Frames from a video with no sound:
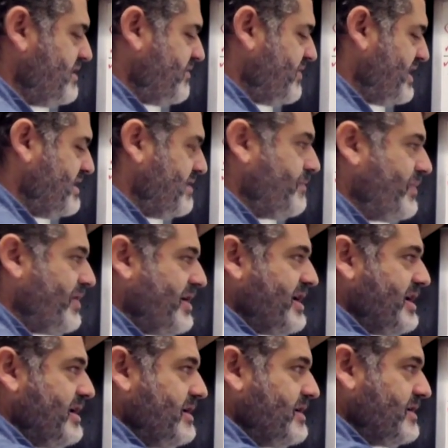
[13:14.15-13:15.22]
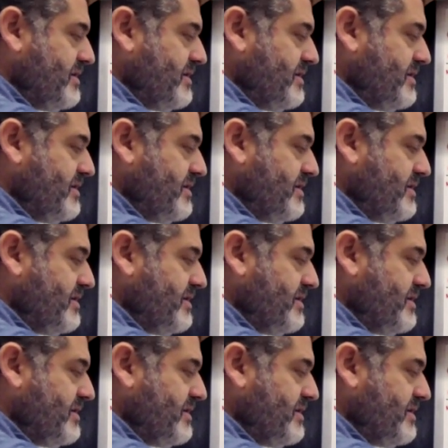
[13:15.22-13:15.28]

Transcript: divided by